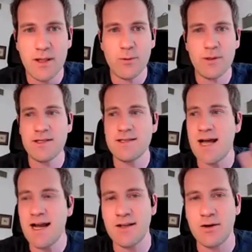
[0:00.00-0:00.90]
that we
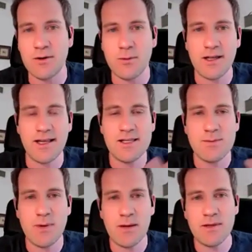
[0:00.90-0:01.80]
decide on what gets
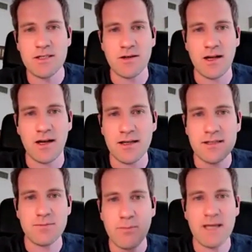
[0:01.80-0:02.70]
published or not,
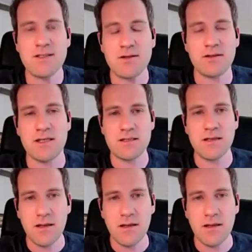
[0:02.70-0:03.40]
is based on this